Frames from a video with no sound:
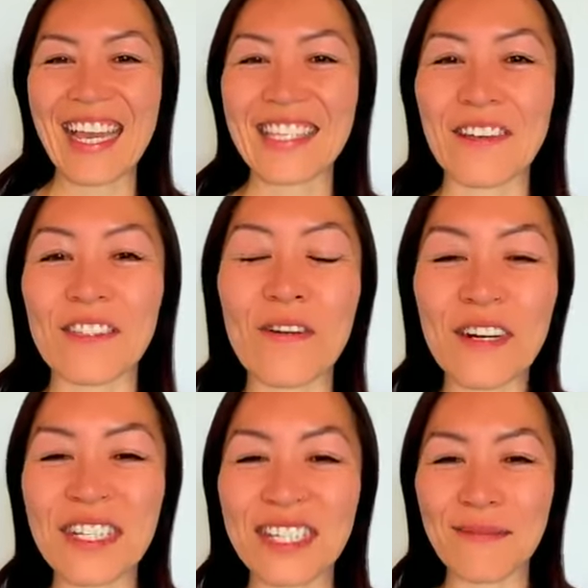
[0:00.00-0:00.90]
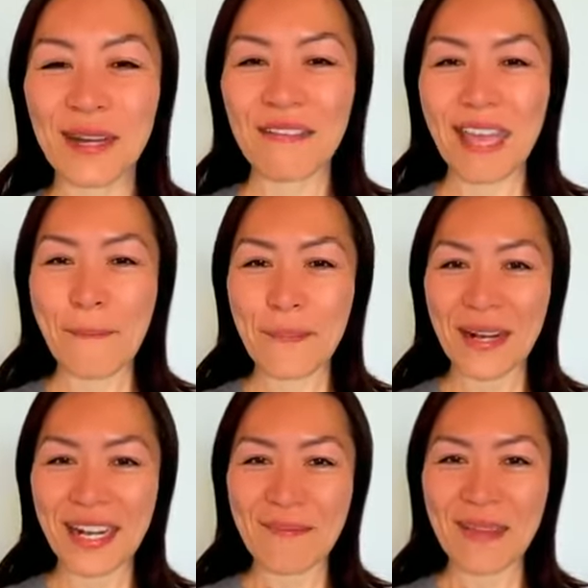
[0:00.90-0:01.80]
So Taurus is about
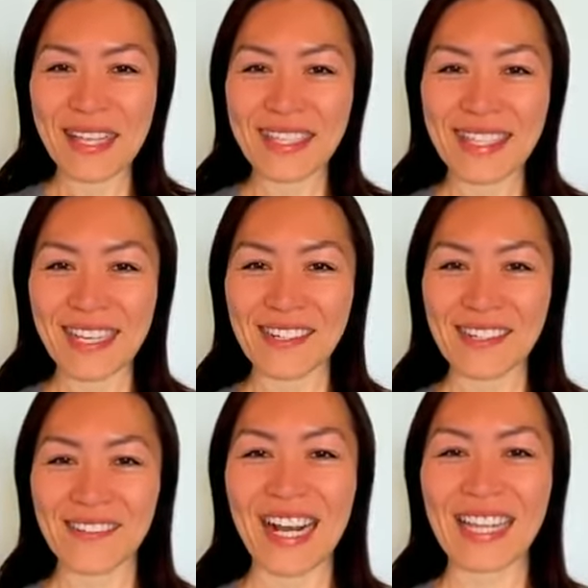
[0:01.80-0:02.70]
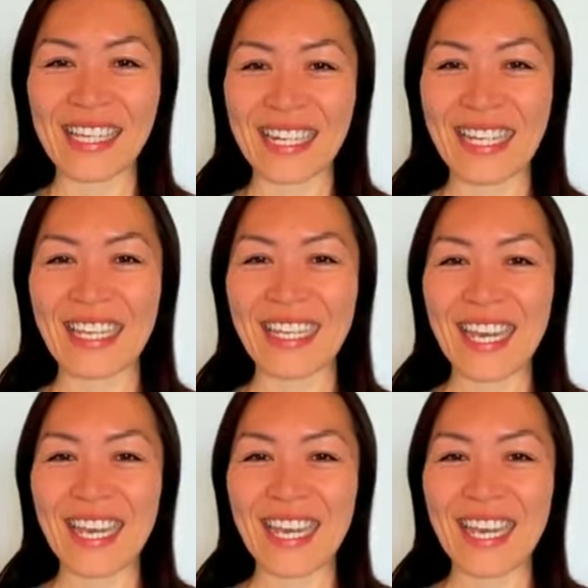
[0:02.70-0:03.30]
embodiment, sensuality,